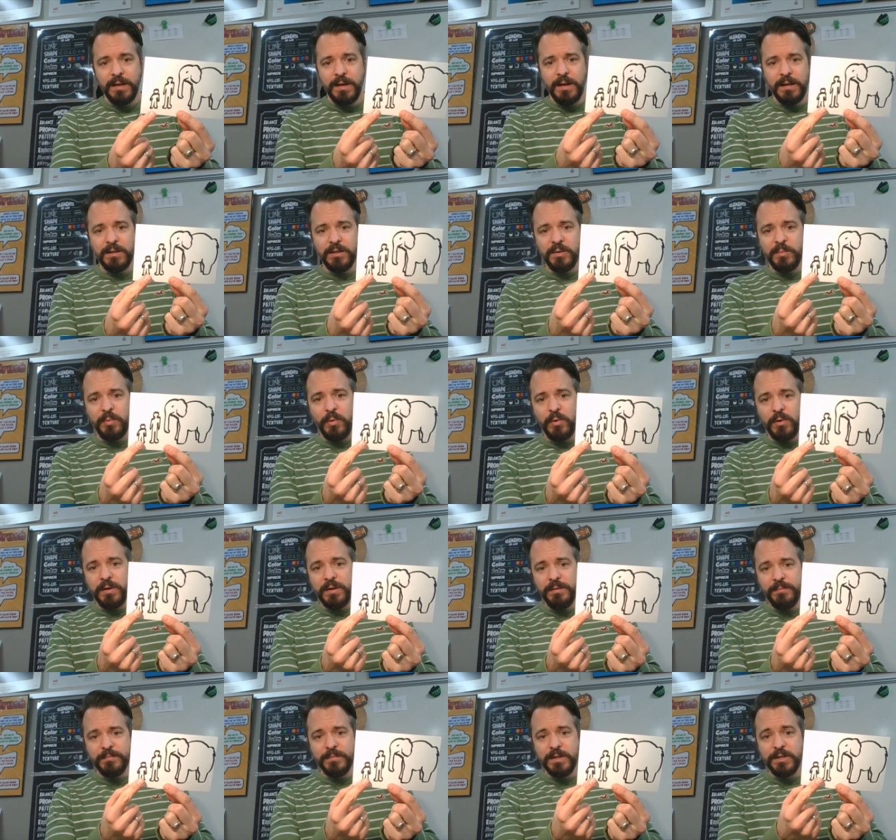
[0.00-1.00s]
A little
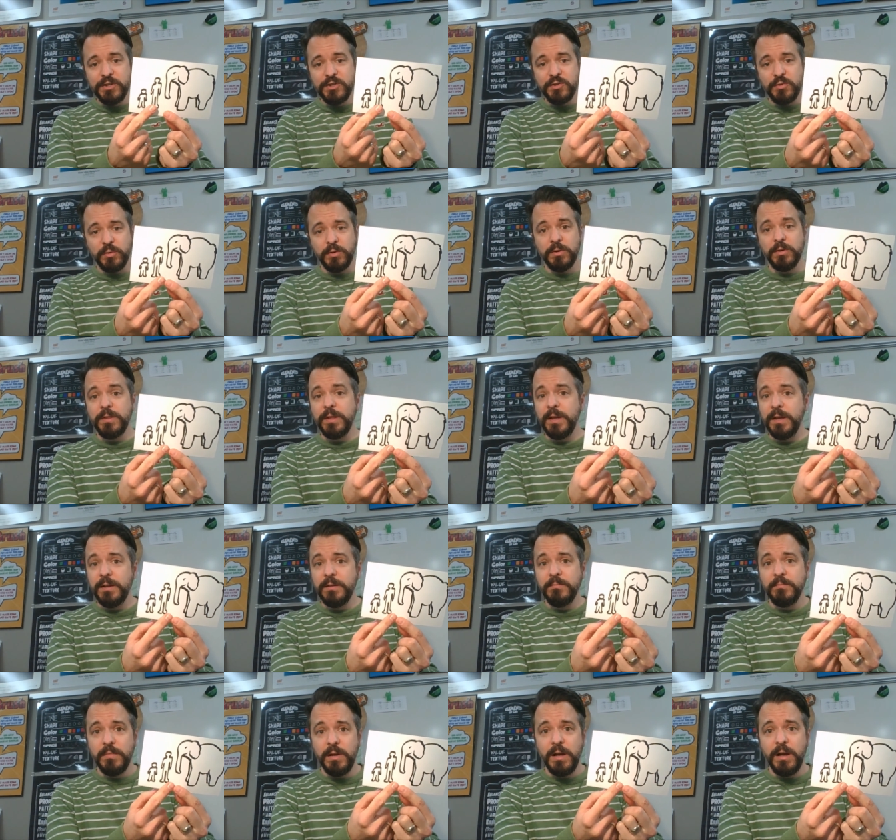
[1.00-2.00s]
boy is shorter
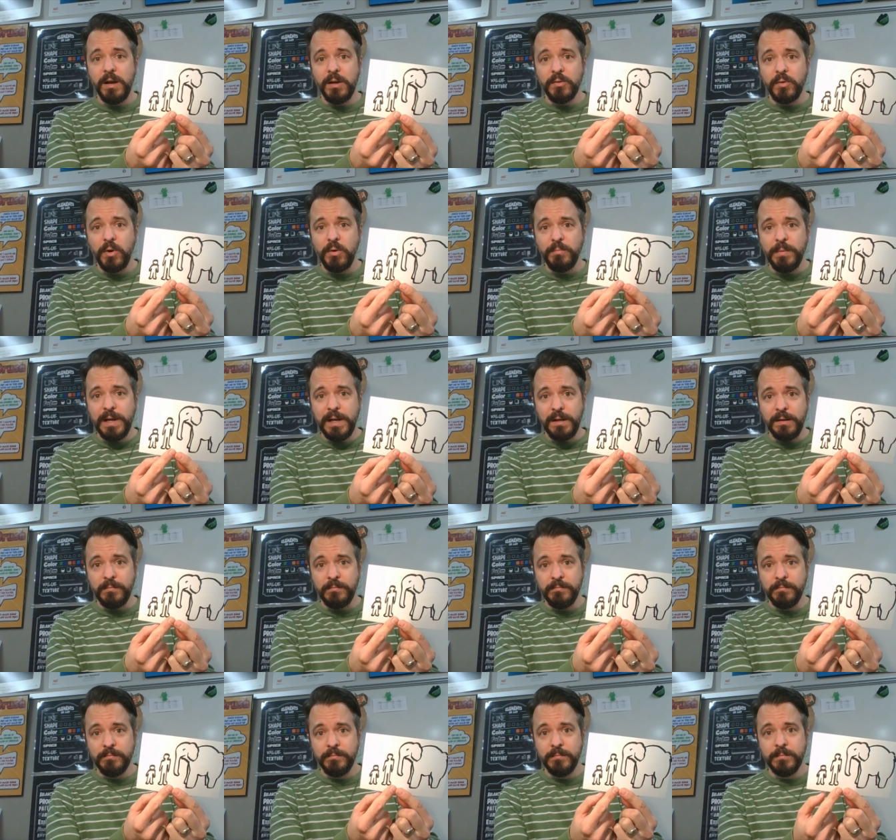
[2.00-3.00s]
than a grown man.
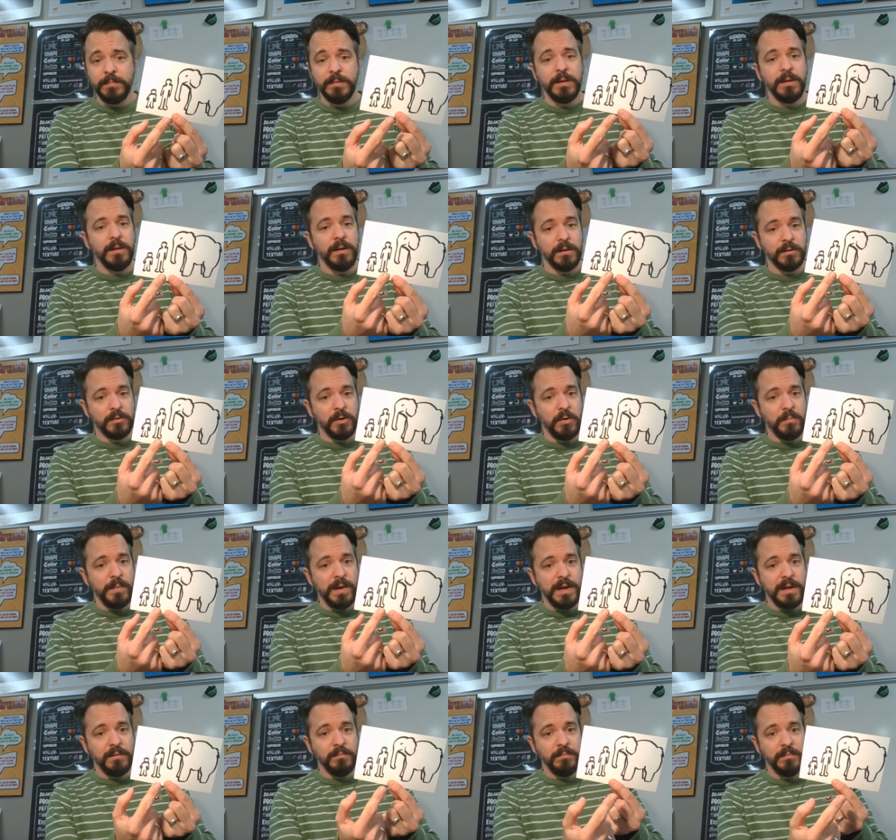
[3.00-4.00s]
A grown
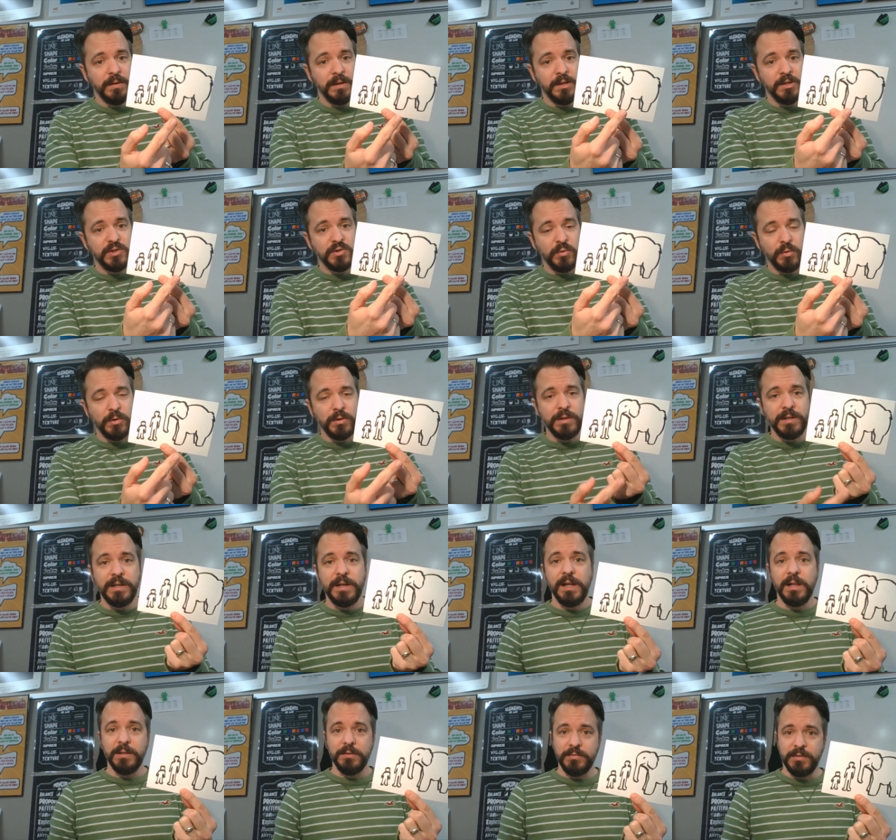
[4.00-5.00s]
man is shorter than
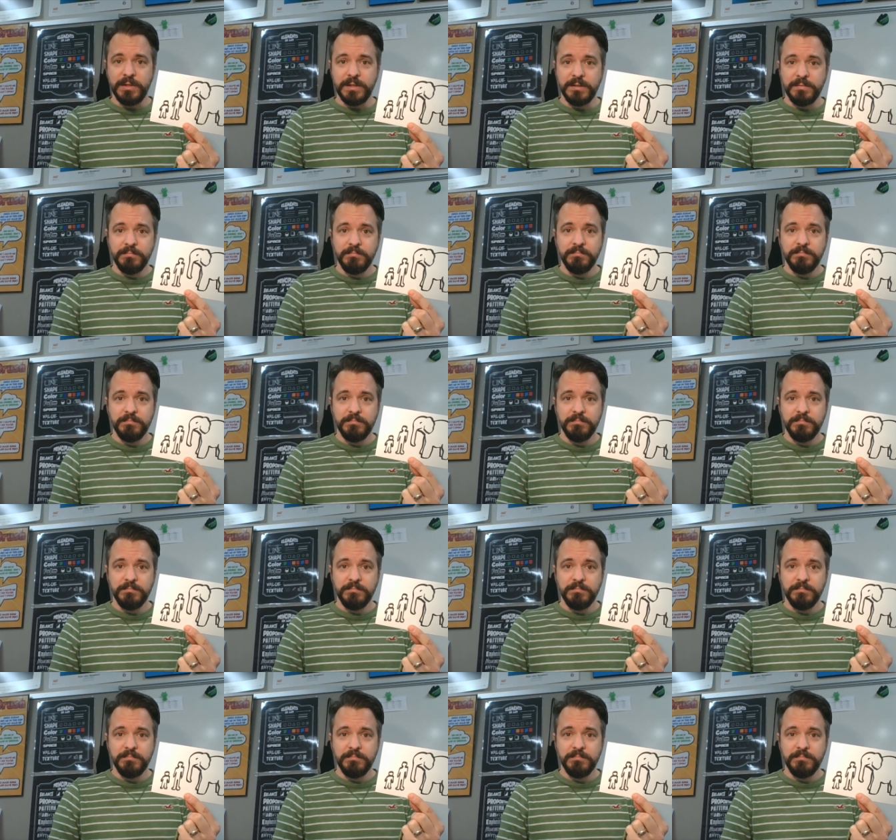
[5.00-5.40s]
an elephant.